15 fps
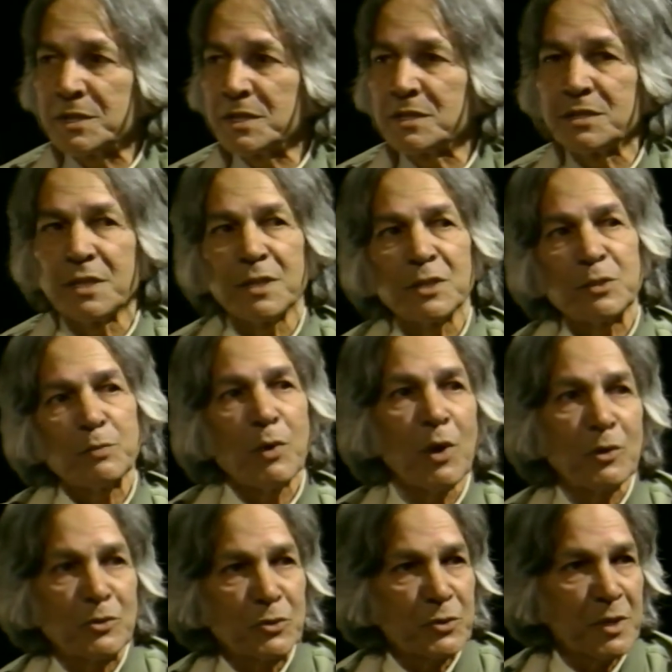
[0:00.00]
is the
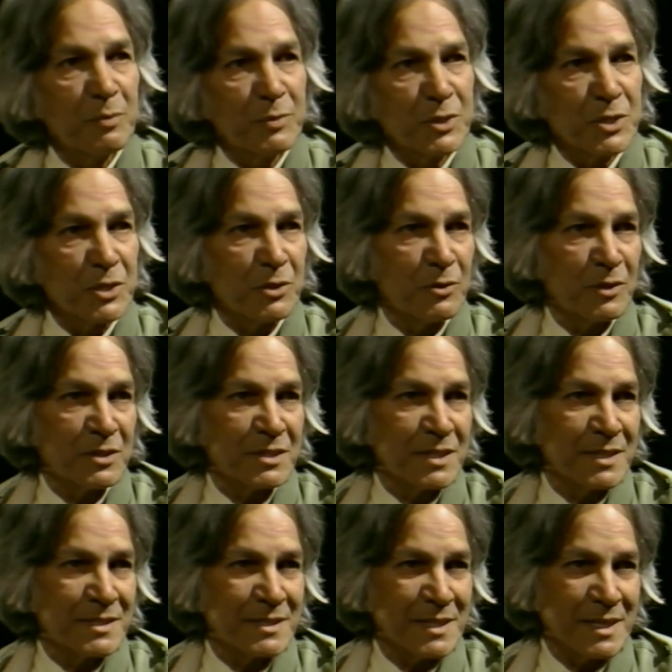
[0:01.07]
response to a particular
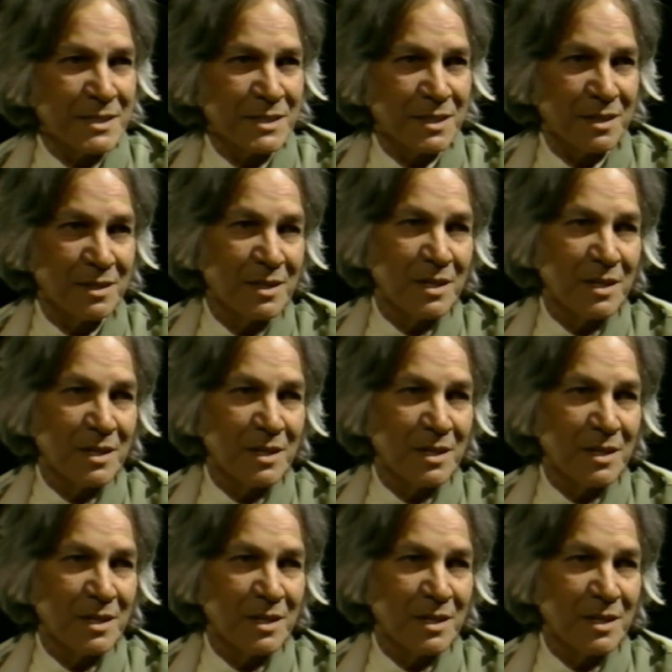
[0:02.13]
sensation.